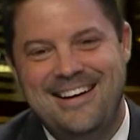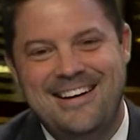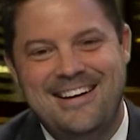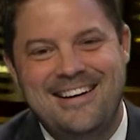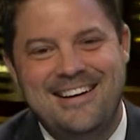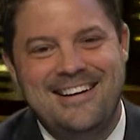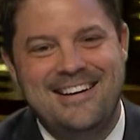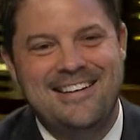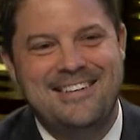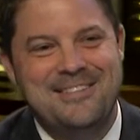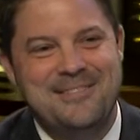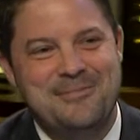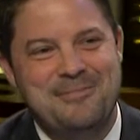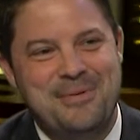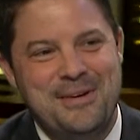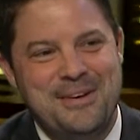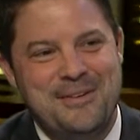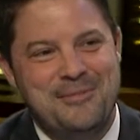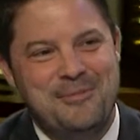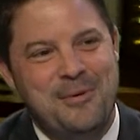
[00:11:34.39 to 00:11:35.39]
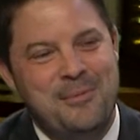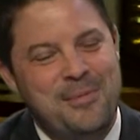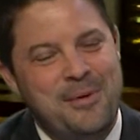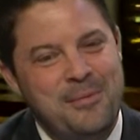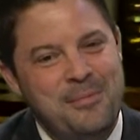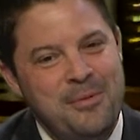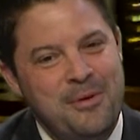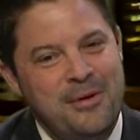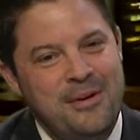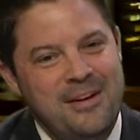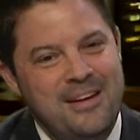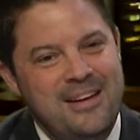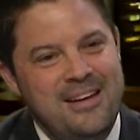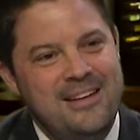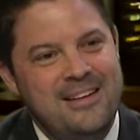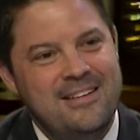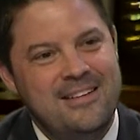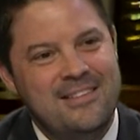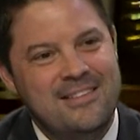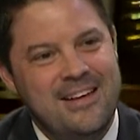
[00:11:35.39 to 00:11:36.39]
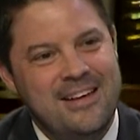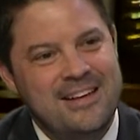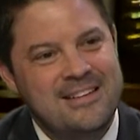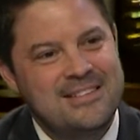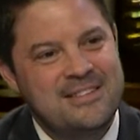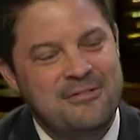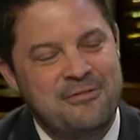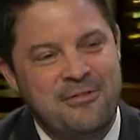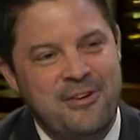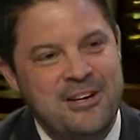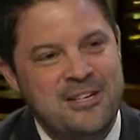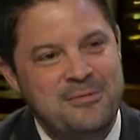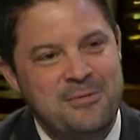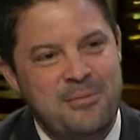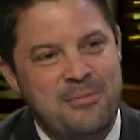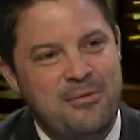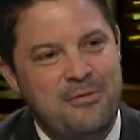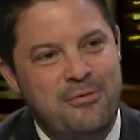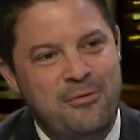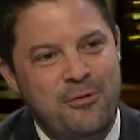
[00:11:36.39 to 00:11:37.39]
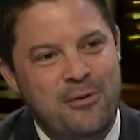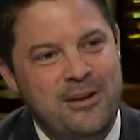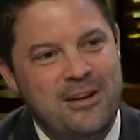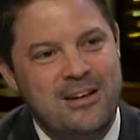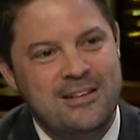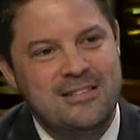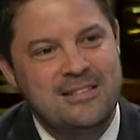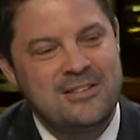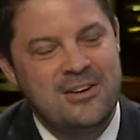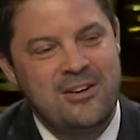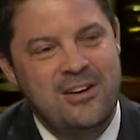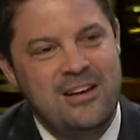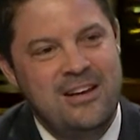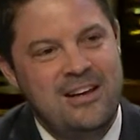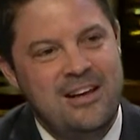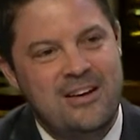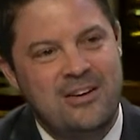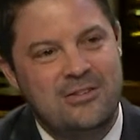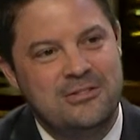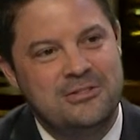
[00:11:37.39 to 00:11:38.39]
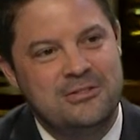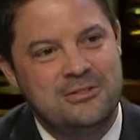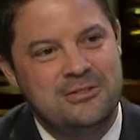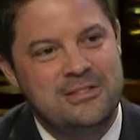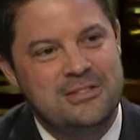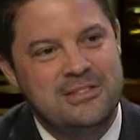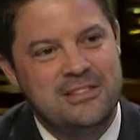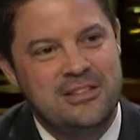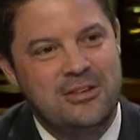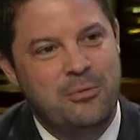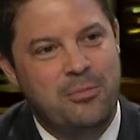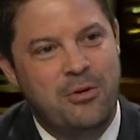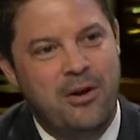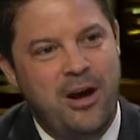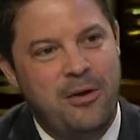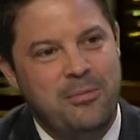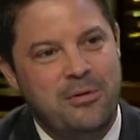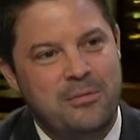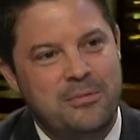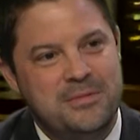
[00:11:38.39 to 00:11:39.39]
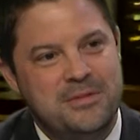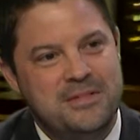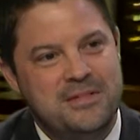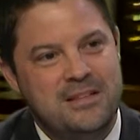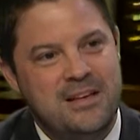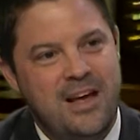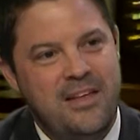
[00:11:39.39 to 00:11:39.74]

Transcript: uh, but remember, he, like as a freshman, before he got started, he had all sorts of legal problems.